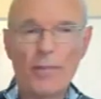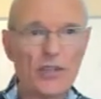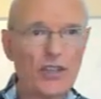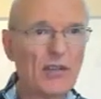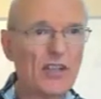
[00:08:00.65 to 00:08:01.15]

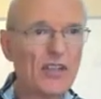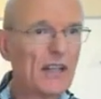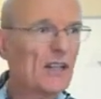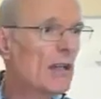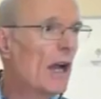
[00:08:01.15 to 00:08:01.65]
opportunity
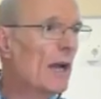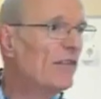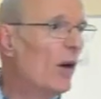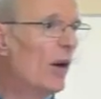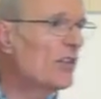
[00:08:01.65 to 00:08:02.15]
and time
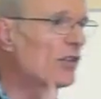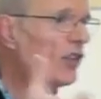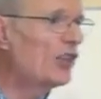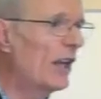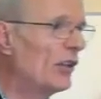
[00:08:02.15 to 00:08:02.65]
for us to
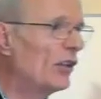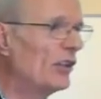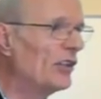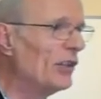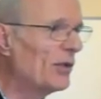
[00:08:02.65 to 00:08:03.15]
share the
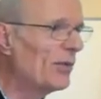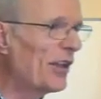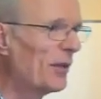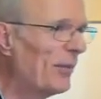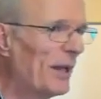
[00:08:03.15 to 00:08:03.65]
good news with
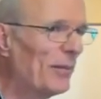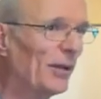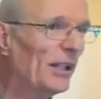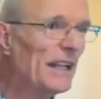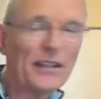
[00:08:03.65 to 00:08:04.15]
other
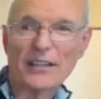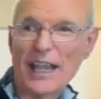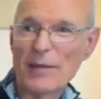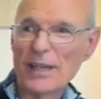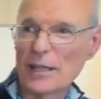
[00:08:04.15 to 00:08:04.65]
people, that
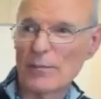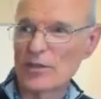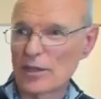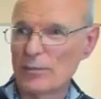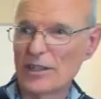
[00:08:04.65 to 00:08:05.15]
they may come
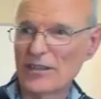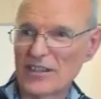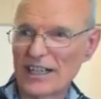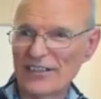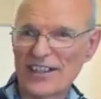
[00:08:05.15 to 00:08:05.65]
to the point of
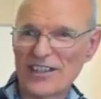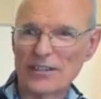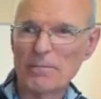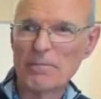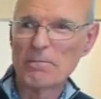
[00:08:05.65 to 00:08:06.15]
salvation.